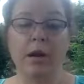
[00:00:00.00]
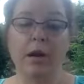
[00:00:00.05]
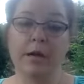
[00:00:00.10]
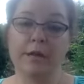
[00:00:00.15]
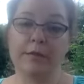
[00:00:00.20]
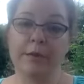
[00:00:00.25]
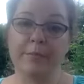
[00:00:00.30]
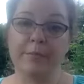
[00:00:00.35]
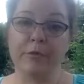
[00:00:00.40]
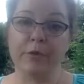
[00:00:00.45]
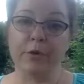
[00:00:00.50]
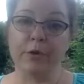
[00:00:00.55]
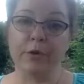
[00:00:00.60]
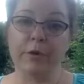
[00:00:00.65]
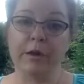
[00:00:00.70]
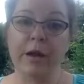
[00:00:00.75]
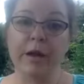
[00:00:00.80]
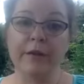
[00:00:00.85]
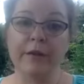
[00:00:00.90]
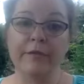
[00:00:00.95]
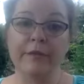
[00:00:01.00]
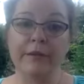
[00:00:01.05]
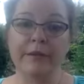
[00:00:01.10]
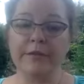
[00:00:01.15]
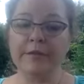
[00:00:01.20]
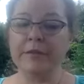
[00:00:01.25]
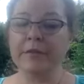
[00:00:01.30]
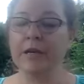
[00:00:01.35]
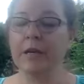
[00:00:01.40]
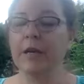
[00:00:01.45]
concept for a lot of
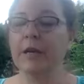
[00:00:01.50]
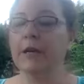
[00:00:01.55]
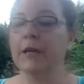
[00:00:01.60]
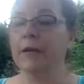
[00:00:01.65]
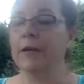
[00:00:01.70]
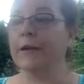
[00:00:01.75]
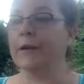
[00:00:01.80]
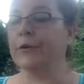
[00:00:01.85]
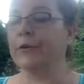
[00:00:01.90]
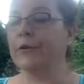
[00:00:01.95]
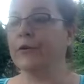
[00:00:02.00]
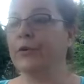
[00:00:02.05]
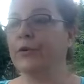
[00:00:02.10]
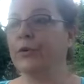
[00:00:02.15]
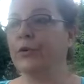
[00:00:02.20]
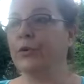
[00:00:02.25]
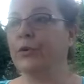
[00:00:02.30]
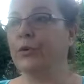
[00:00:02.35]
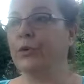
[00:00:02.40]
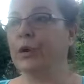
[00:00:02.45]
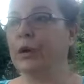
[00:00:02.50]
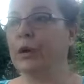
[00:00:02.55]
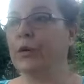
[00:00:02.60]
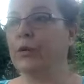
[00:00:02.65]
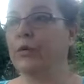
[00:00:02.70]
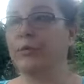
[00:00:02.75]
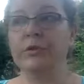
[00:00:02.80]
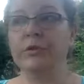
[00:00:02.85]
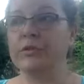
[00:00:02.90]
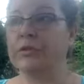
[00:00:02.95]
us who
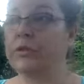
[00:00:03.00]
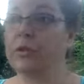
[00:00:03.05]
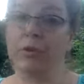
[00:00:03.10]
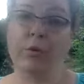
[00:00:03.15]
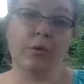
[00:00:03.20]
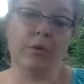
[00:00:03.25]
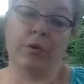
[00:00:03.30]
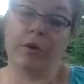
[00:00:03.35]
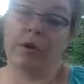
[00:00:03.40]
just don't